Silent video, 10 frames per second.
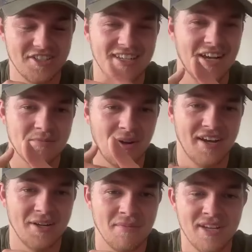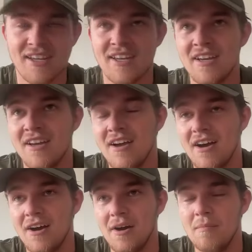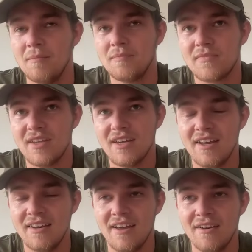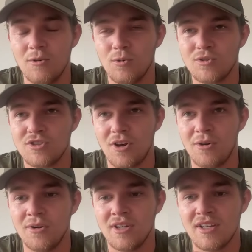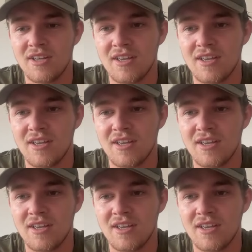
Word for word: the Kid. That's my name. Um, and then also,